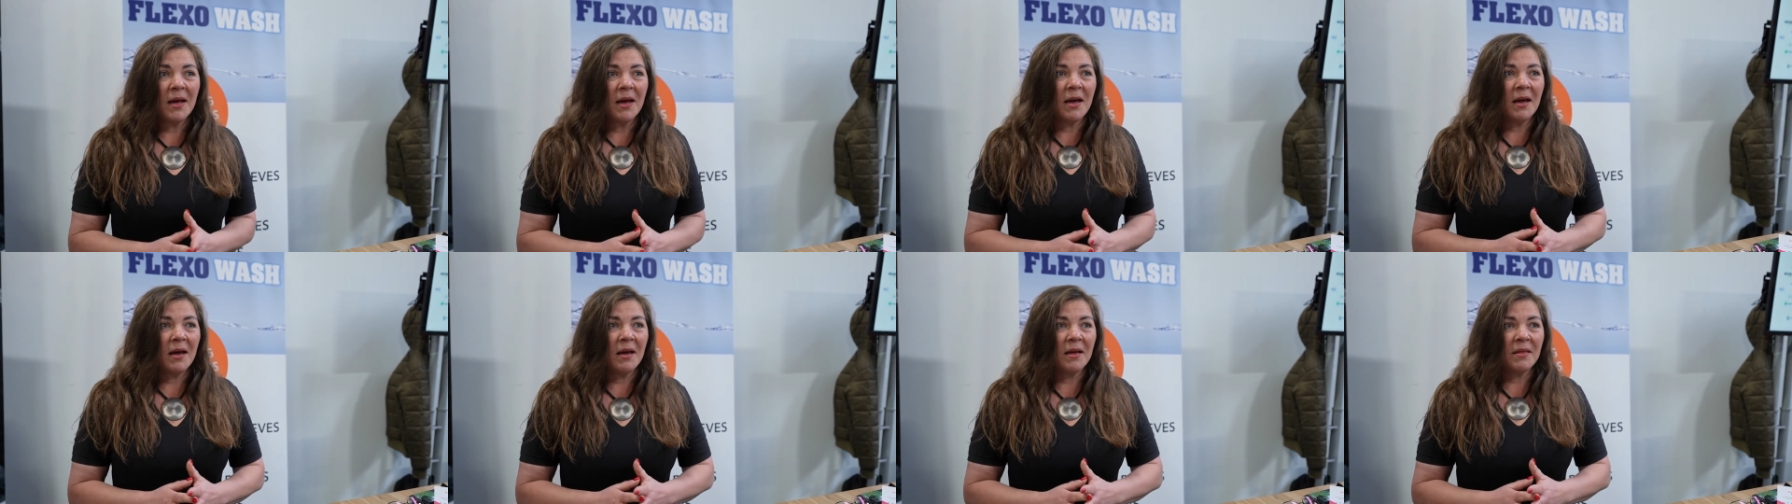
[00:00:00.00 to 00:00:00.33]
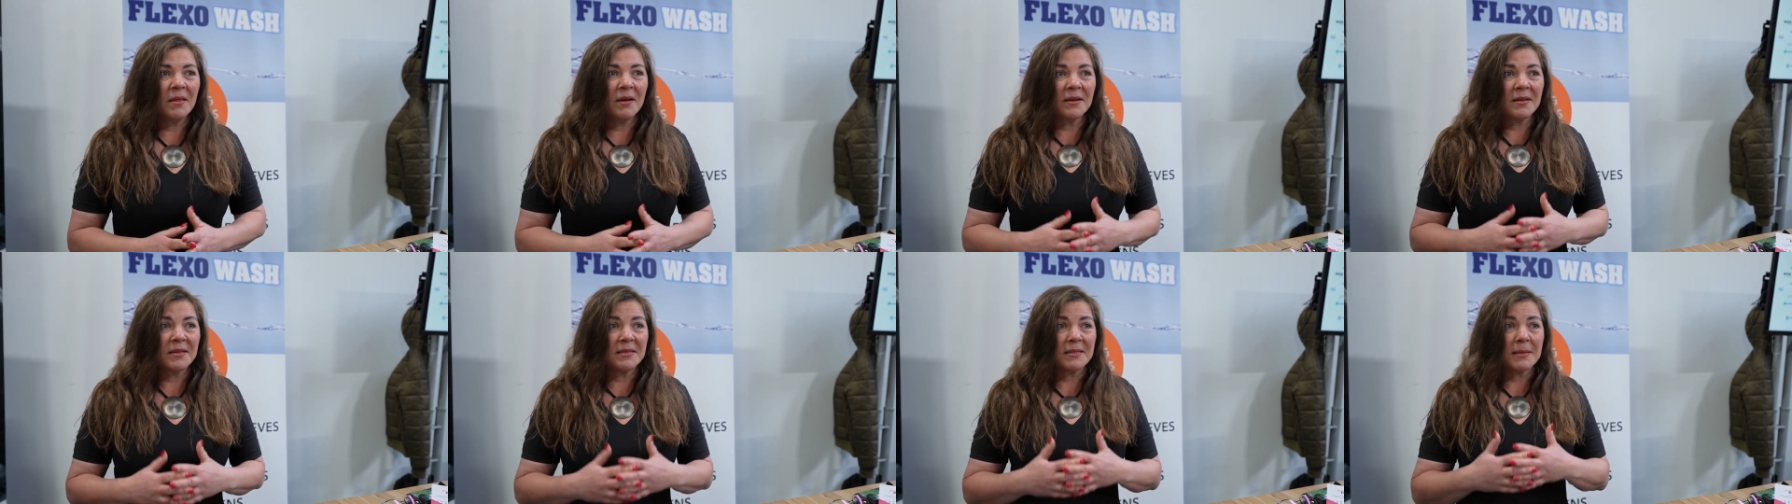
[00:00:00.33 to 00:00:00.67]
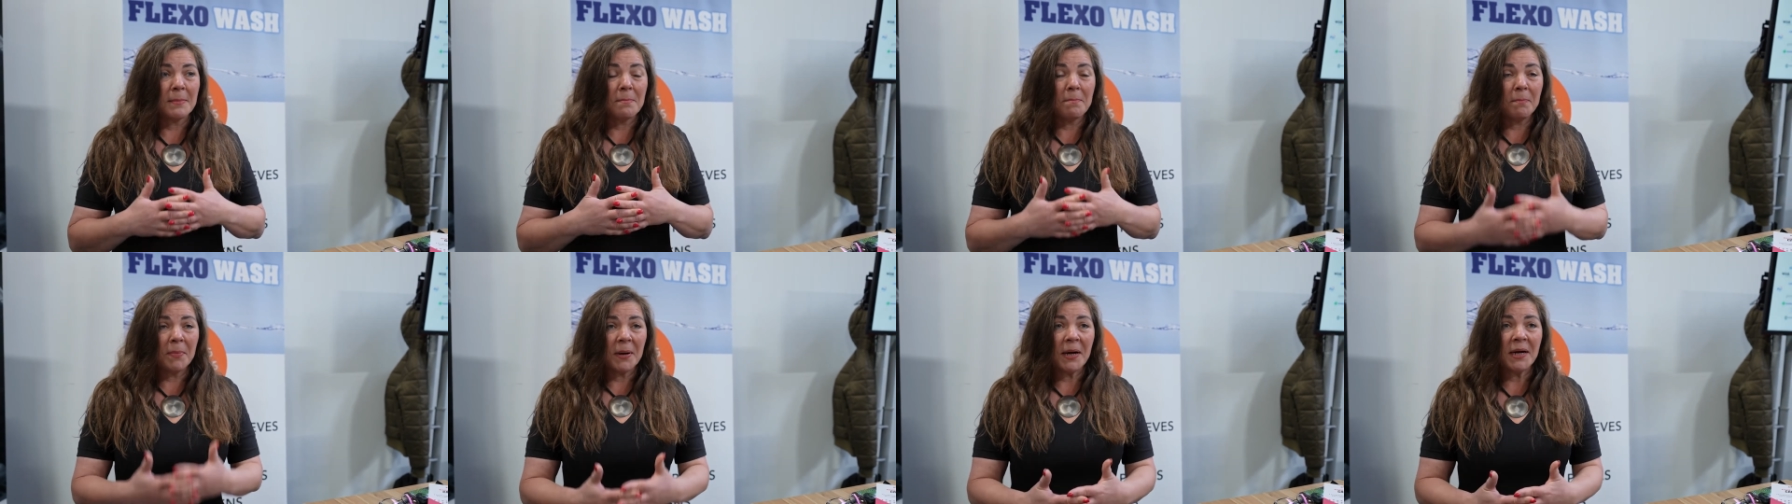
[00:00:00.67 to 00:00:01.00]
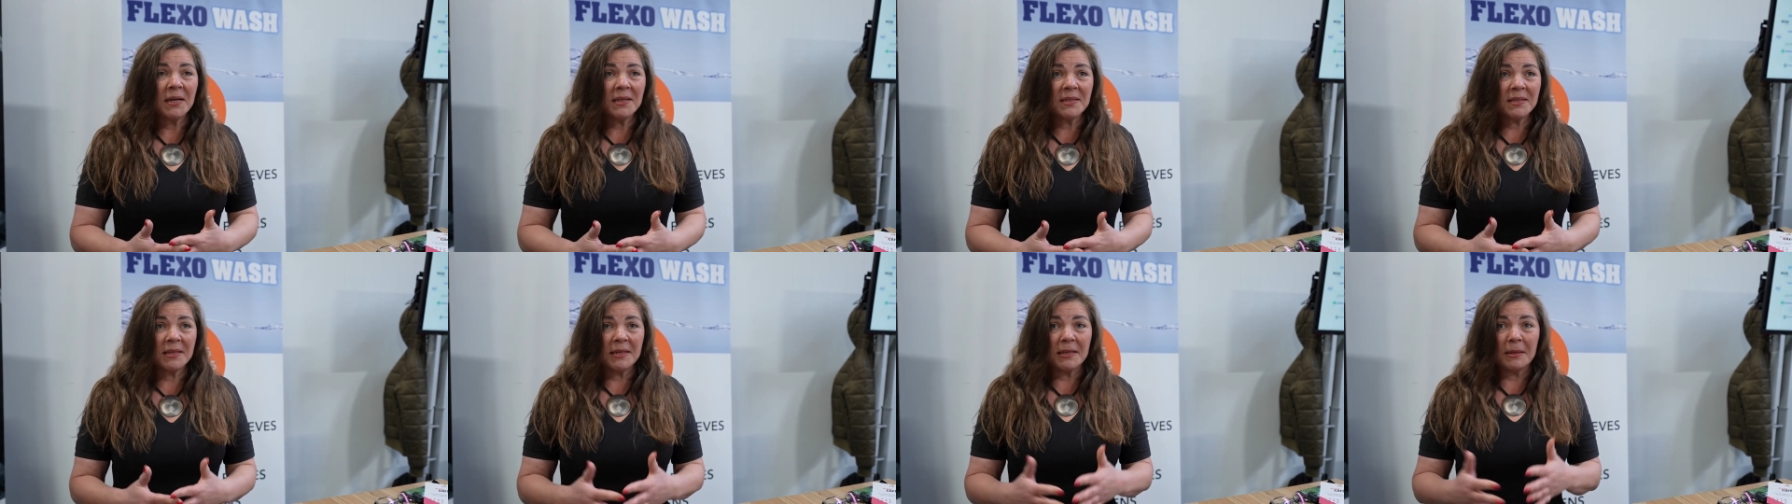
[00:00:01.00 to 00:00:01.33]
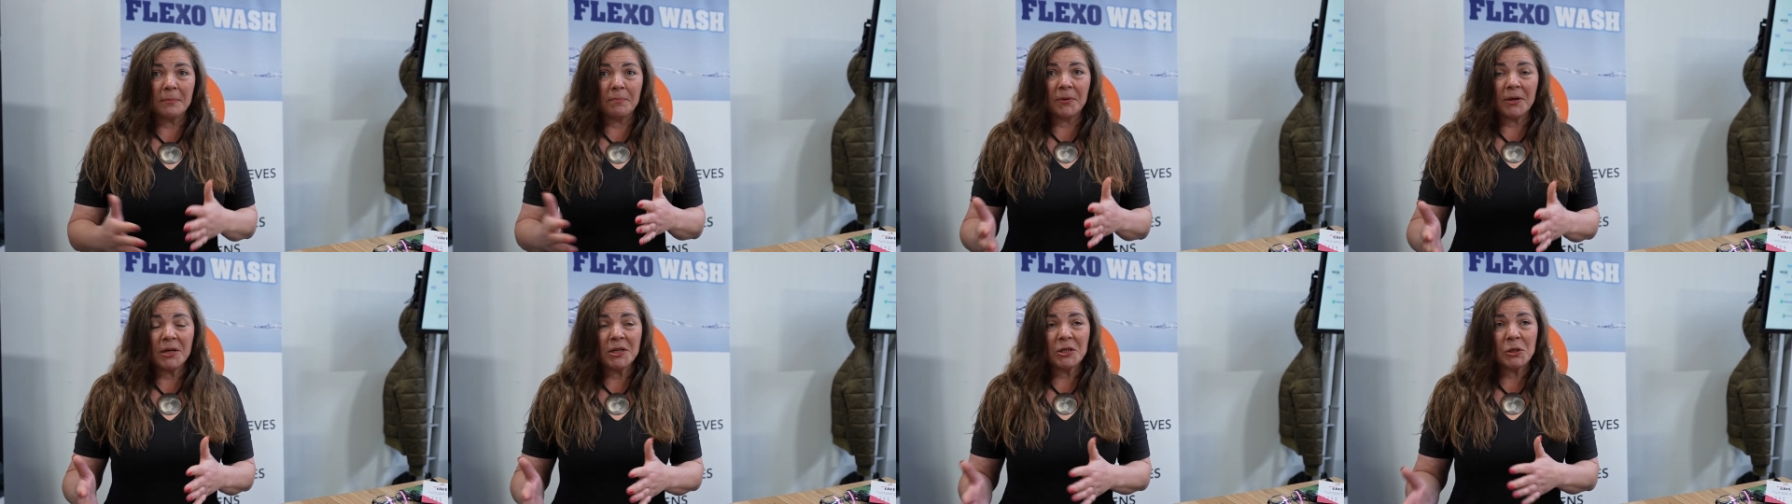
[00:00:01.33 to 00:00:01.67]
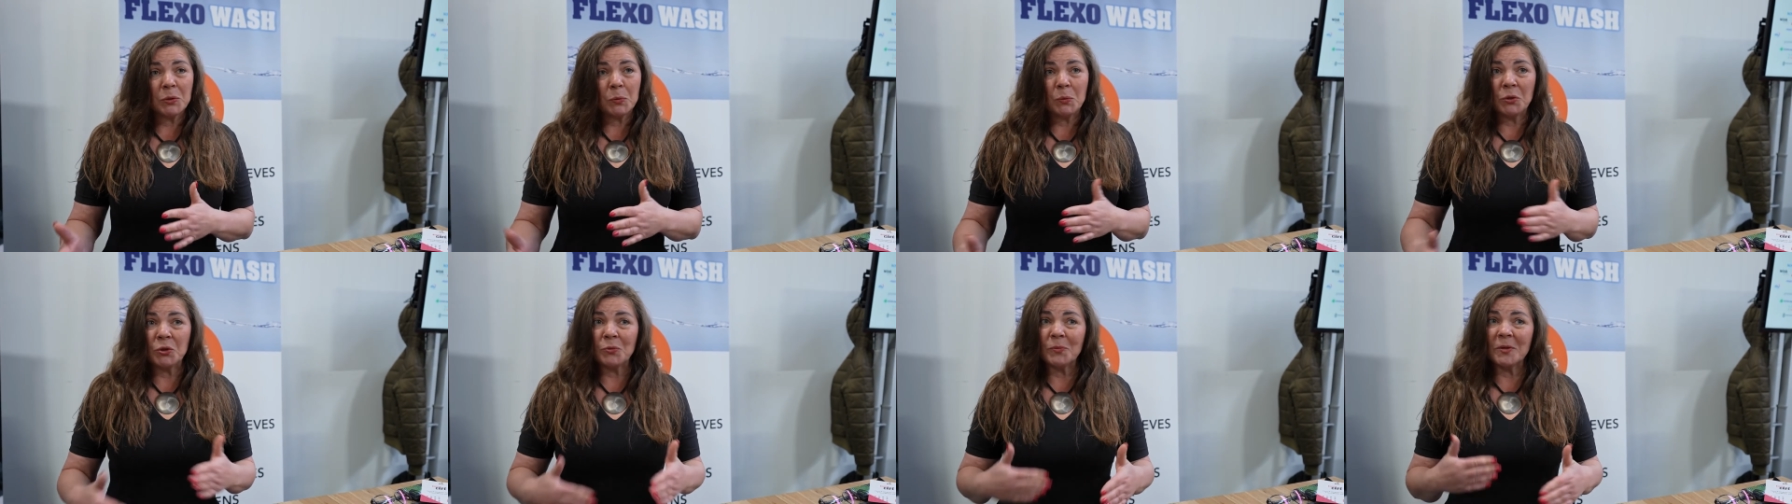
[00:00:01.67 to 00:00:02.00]
uh, there are some parts in the
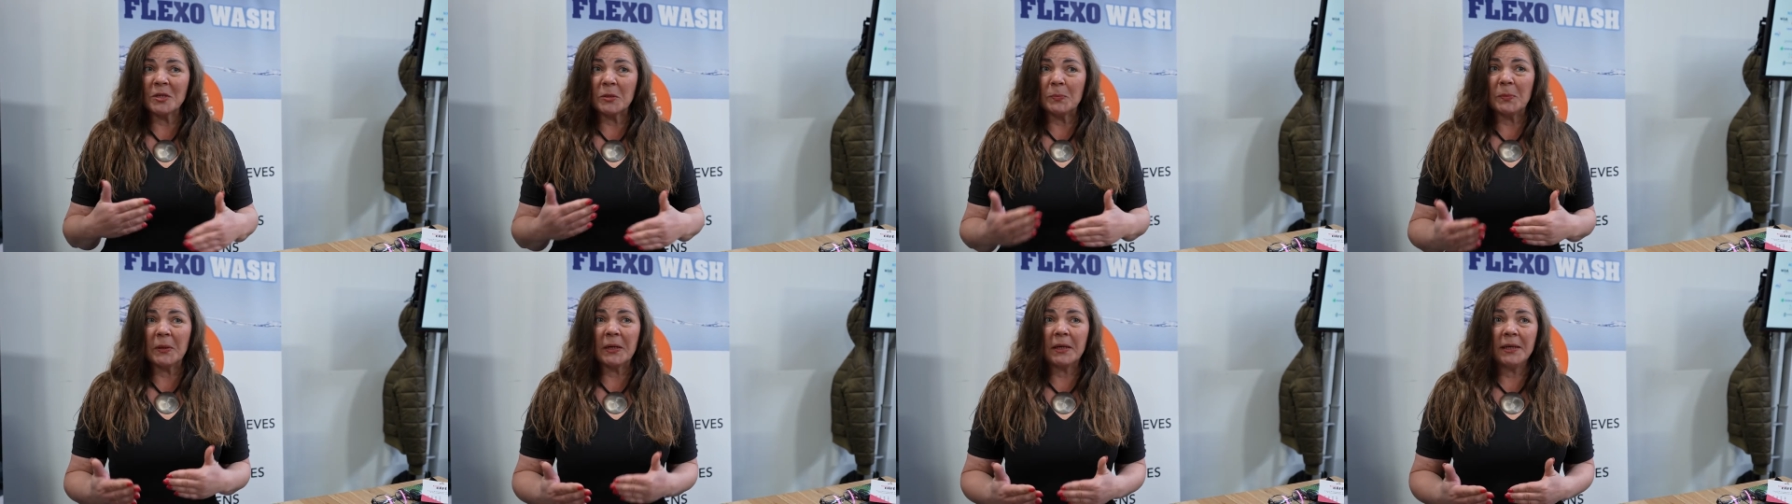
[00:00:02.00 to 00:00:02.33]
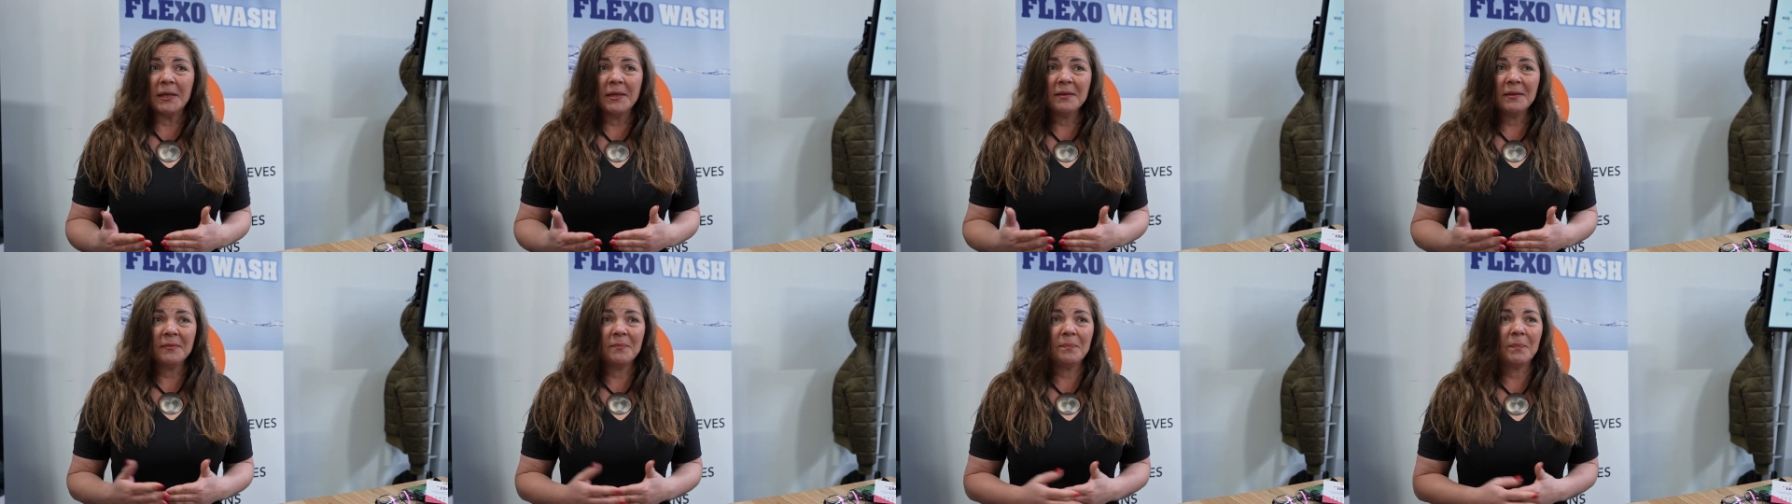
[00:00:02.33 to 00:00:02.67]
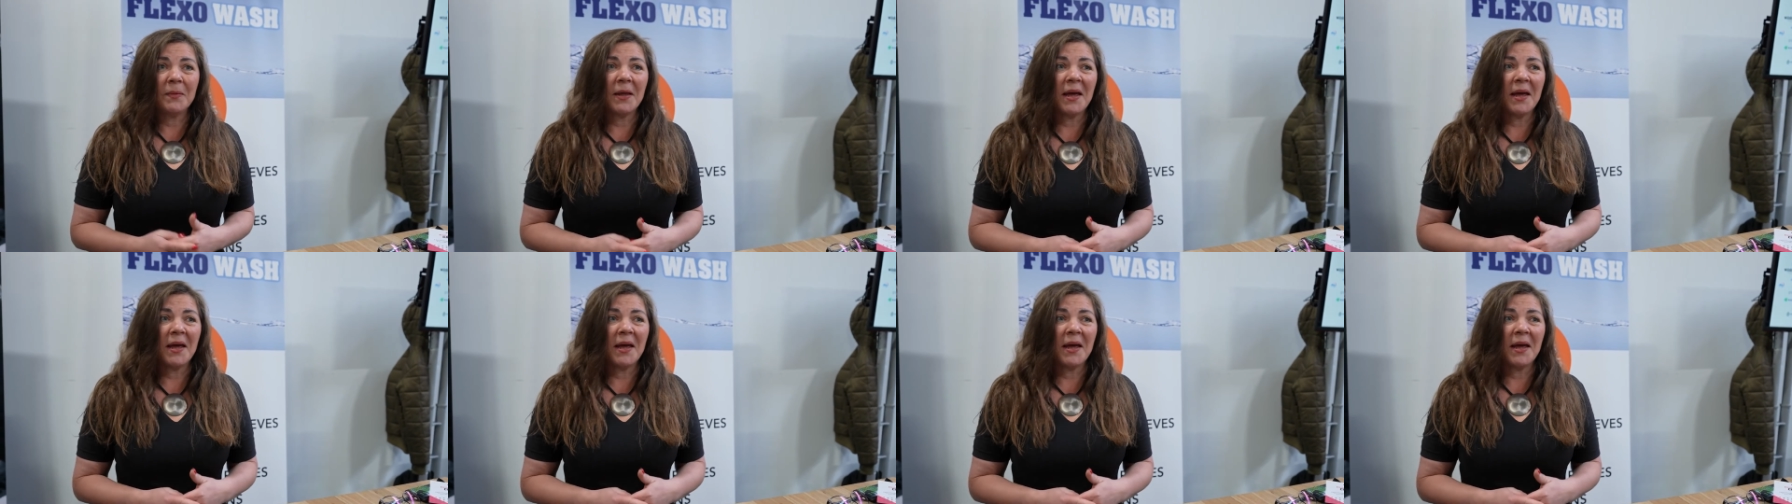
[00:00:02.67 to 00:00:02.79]
press which must be cleaned,